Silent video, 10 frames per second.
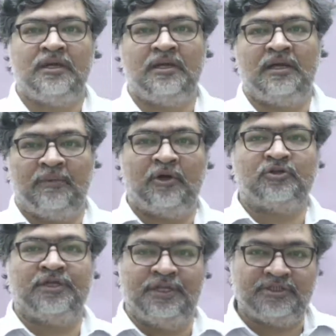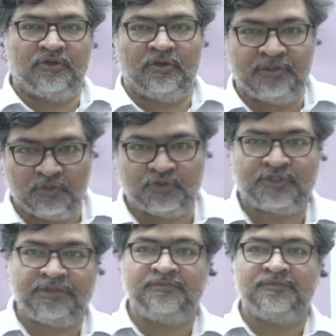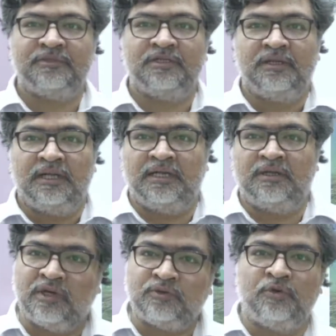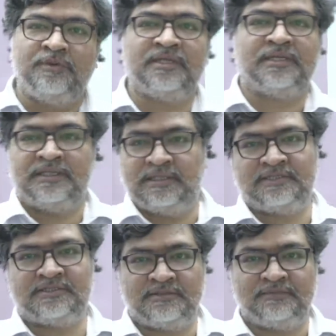about the nature of the question and what could be the correct answer.